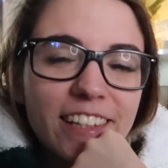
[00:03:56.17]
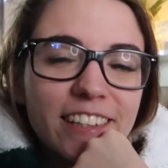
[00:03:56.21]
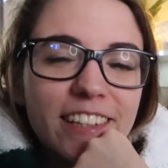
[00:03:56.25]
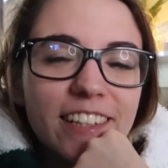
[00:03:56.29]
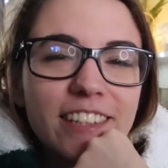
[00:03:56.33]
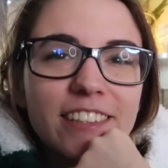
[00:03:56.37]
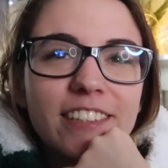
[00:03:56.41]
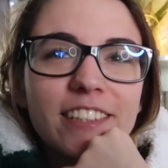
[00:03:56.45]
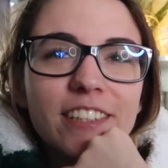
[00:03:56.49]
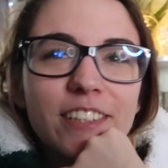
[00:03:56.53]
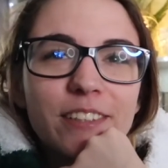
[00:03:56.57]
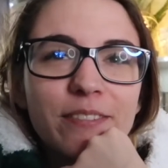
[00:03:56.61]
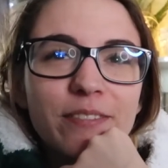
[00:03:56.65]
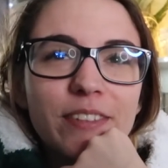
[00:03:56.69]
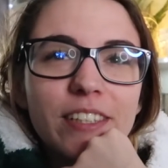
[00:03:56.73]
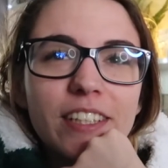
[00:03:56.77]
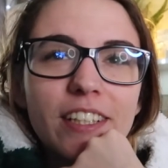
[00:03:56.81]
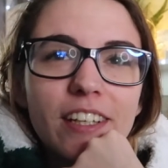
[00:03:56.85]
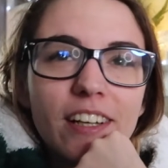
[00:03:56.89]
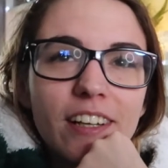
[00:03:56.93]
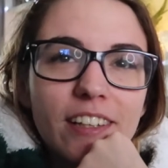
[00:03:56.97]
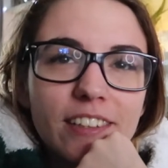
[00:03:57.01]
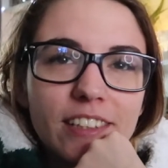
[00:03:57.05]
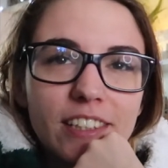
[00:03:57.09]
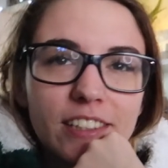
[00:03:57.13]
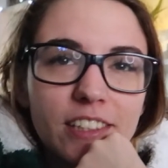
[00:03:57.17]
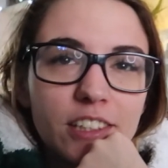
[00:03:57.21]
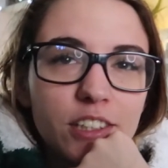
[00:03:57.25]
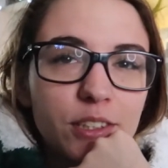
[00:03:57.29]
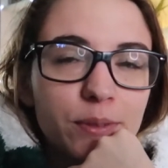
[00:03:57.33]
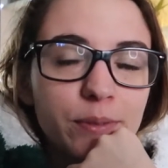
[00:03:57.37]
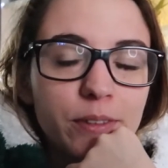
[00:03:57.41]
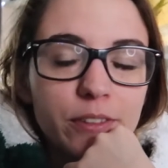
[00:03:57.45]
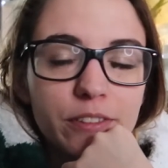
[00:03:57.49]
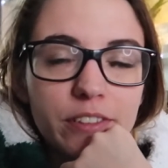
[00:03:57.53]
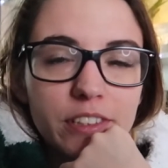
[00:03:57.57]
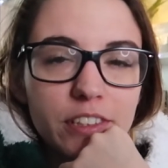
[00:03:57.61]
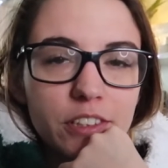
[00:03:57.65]
There's going to be an
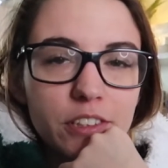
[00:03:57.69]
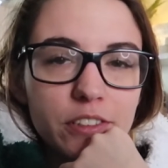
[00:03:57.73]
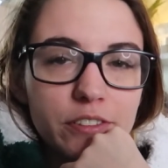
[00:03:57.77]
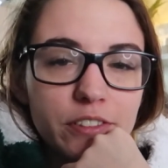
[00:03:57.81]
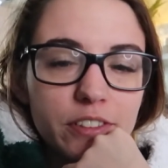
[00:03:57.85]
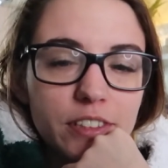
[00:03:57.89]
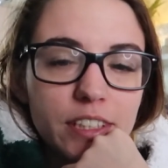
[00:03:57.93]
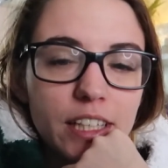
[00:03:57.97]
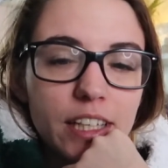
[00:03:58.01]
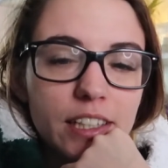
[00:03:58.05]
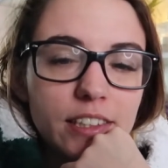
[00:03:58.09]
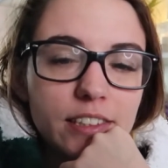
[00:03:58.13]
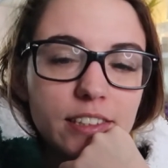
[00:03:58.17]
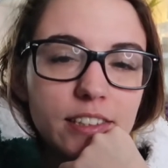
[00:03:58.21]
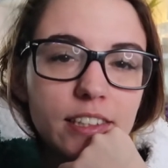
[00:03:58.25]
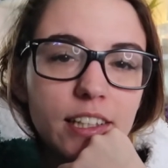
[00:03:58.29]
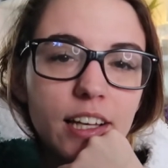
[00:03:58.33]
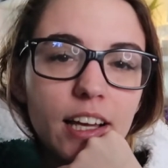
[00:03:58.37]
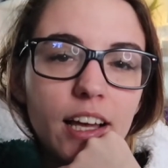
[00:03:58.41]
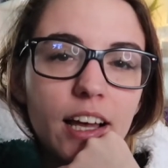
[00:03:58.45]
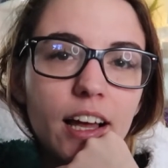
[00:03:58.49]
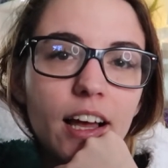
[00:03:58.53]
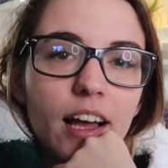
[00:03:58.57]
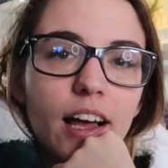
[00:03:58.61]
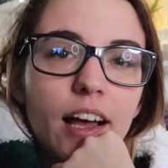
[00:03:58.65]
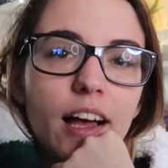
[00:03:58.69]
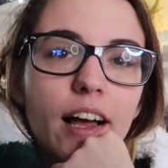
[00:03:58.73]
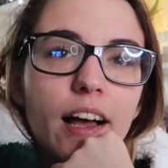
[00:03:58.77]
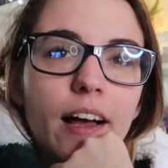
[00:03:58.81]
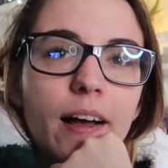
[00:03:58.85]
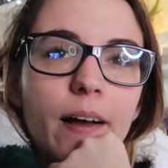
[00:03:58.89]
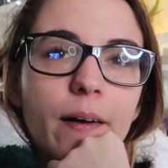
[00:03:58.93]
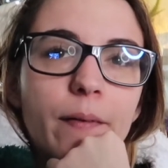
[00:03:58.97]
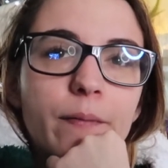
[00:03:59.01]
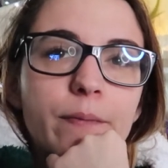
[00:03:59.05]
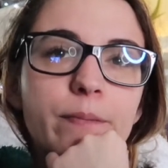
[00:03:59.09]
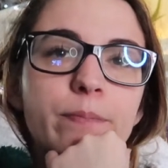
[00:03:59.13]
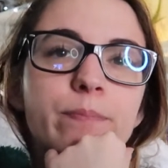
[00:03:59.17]
announcement video for that.
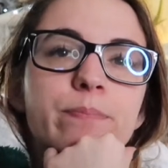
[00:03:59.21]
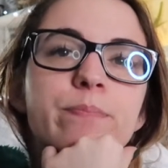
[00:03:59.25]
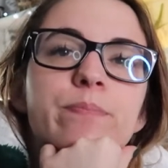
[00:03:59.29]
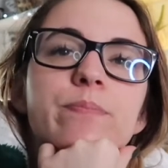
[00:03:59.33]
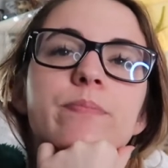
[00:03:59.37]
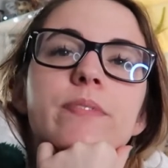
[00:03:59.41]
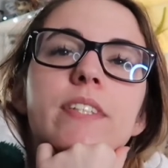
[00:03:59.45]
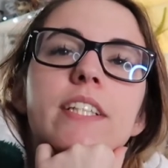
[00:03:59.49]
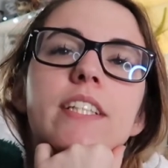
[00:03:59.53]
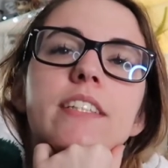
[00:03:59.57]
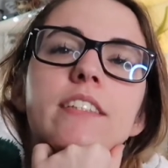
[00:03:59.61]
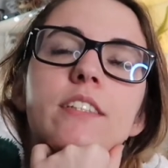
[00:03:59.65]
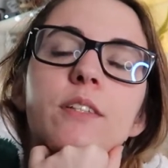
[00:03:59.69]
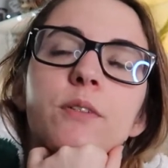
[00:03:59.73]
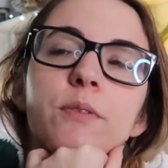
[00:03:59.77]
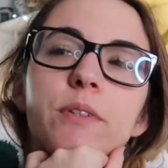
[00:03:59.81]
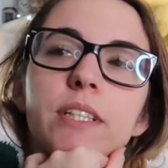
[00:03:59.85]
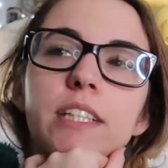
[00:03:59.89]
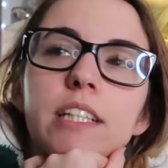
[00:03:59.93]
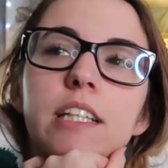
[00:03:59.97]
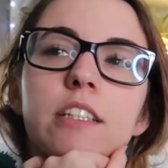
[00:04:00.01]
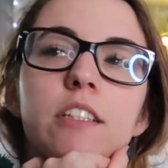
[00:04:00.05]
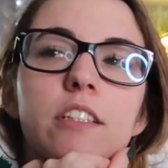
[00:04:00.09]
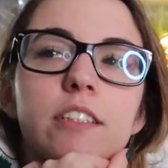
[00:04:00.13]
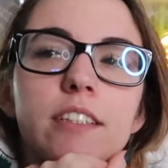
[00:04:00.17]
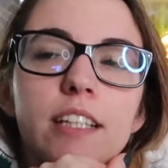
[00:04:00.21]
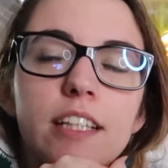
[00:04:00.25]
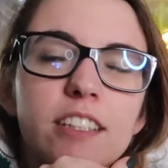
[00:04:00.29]
It's a readathon.